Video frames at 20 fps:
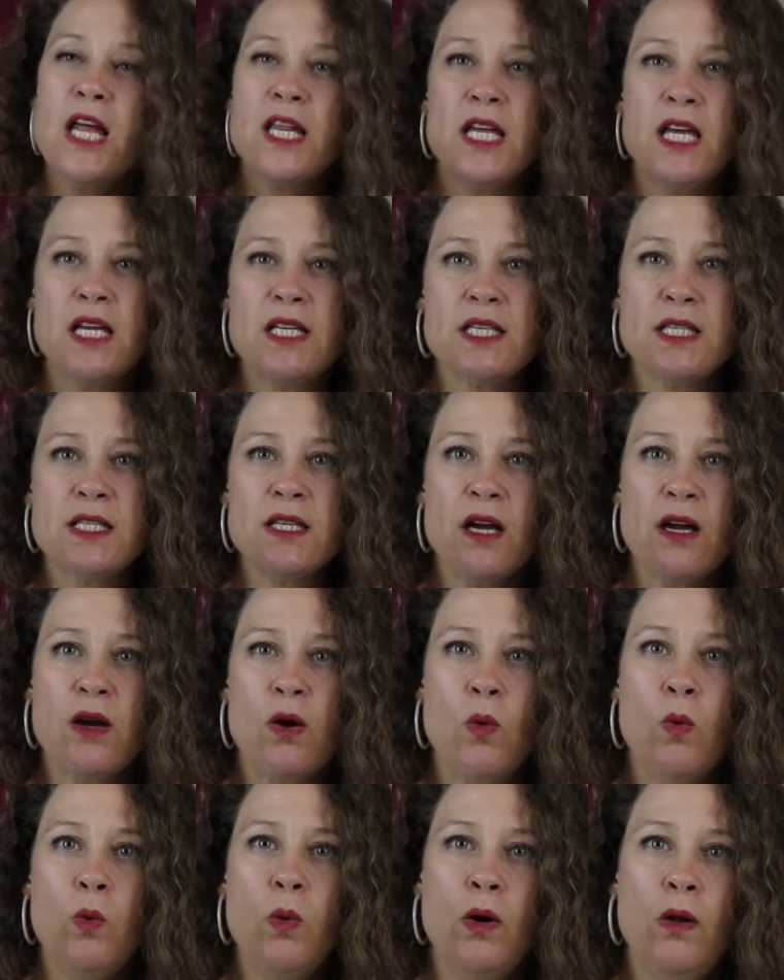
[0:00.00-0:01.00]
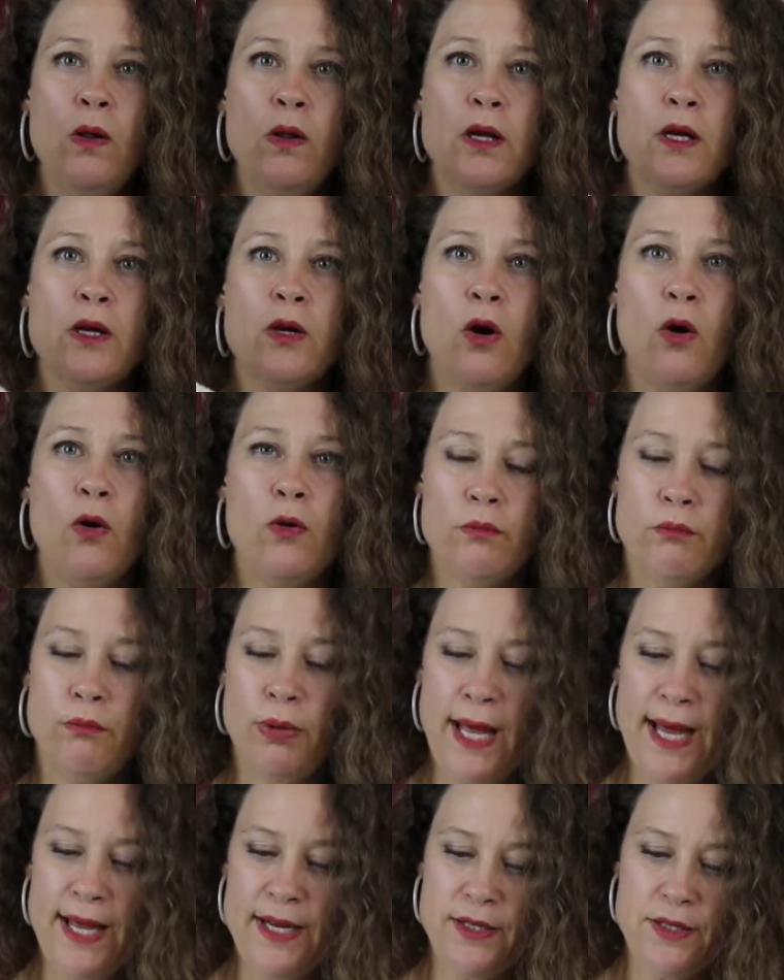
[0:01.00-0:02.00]
This is like a wool and cotton
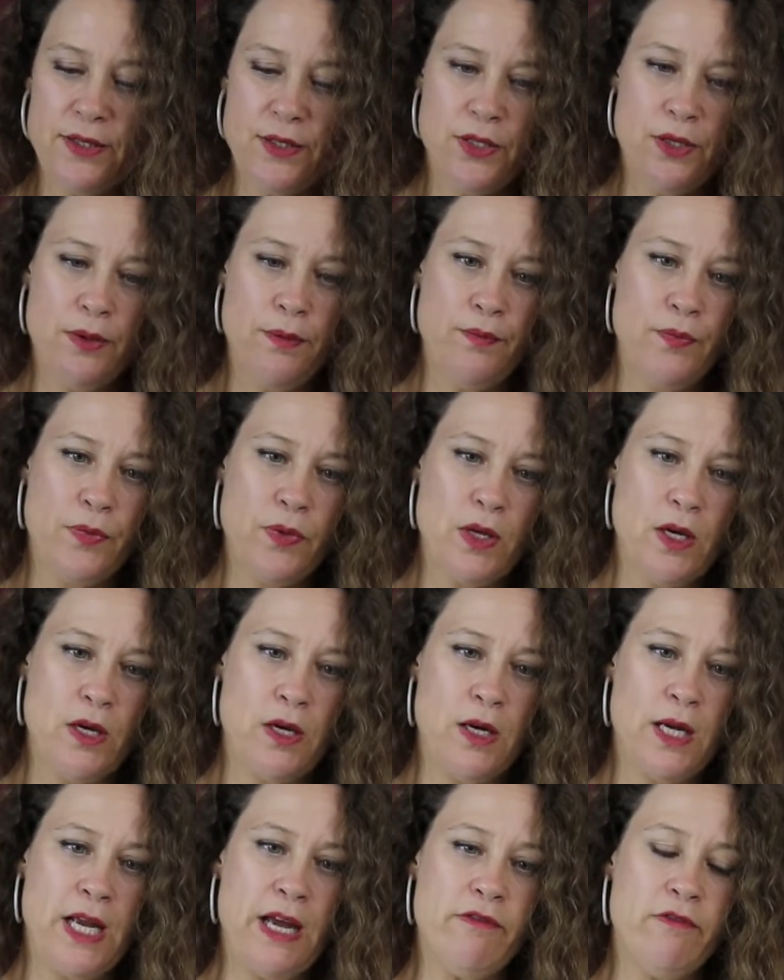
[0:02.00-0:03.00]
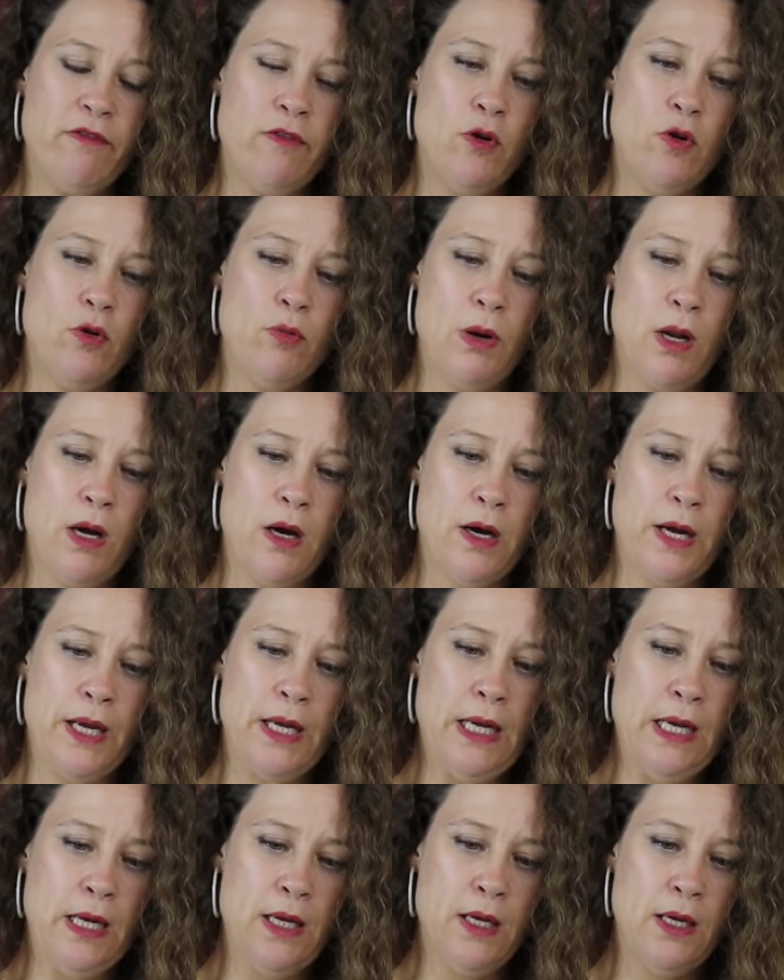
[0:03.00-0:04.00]
blend, again 4-ply,
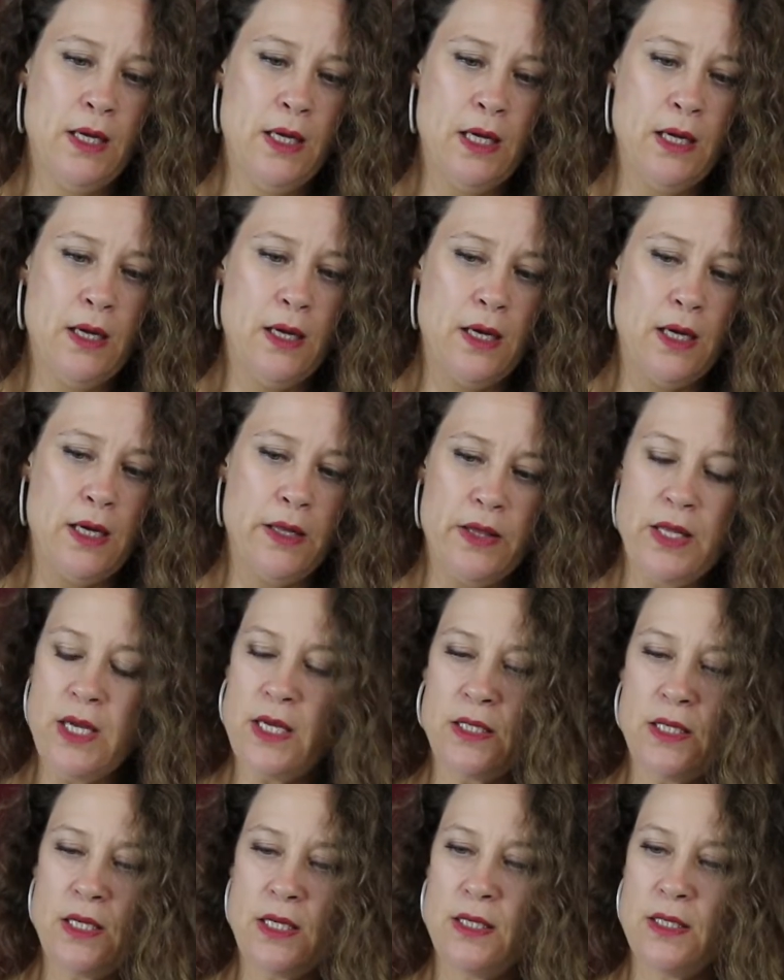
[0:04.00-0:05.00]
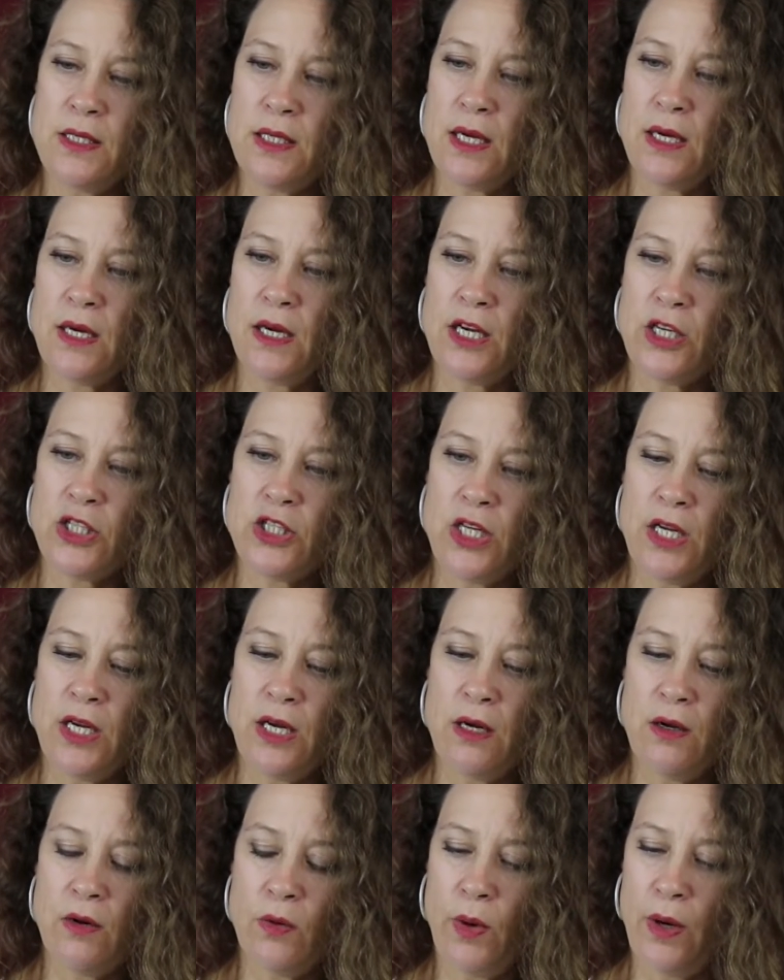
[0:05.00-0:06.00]
and this is
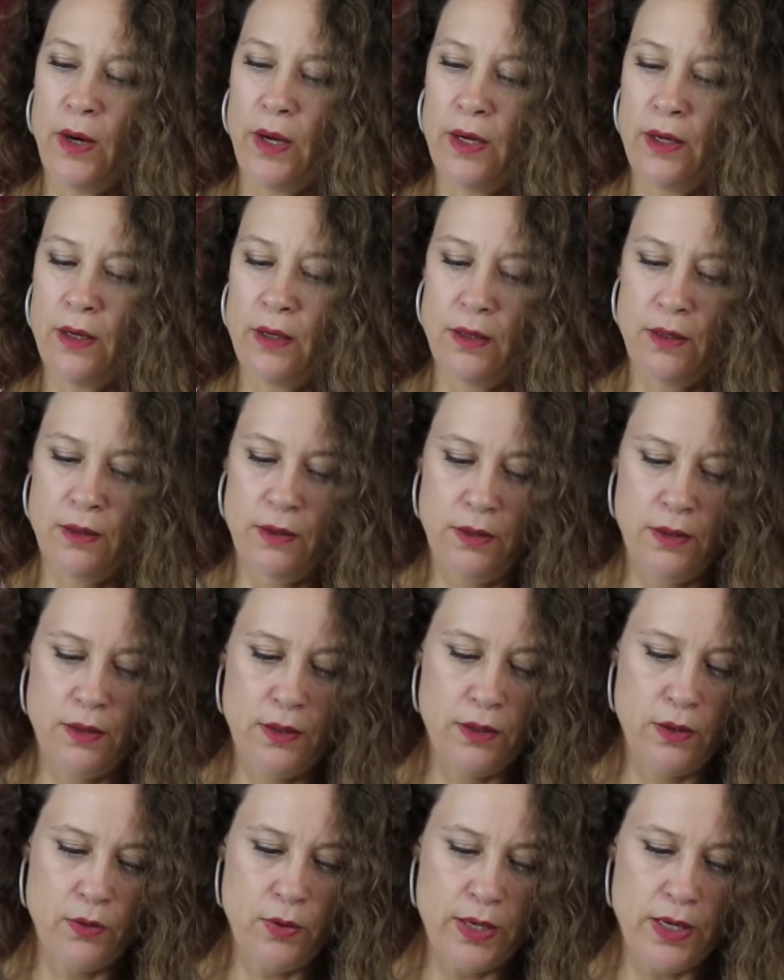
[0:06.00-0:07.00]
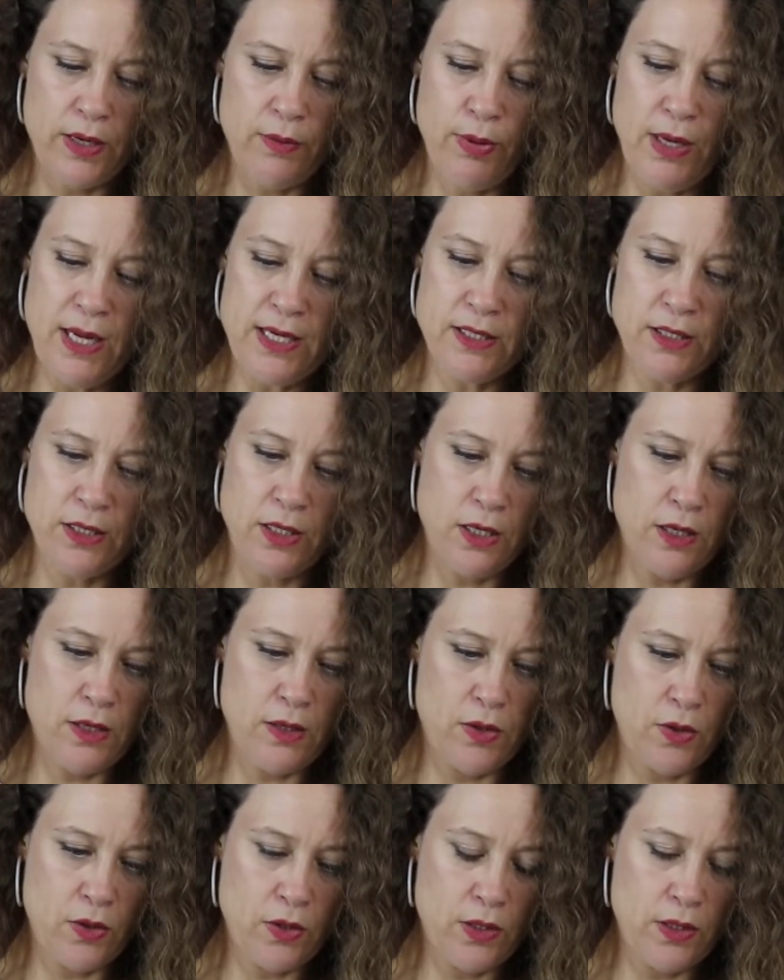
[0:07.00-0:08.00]
actually quite a pleasant
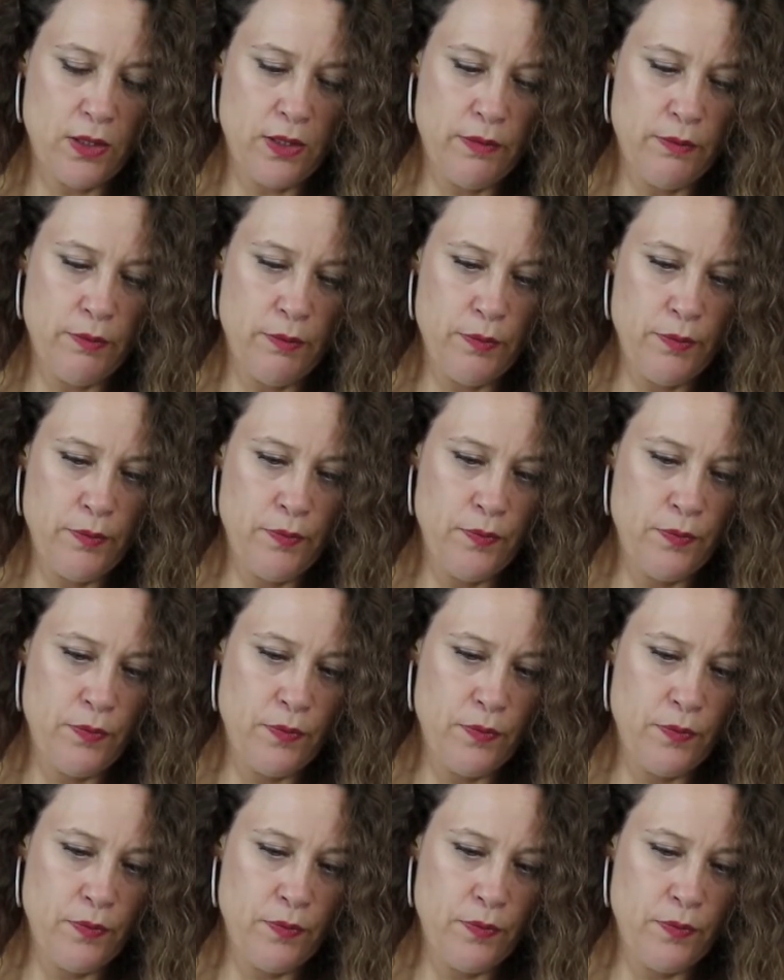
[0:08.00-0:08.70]
yarn.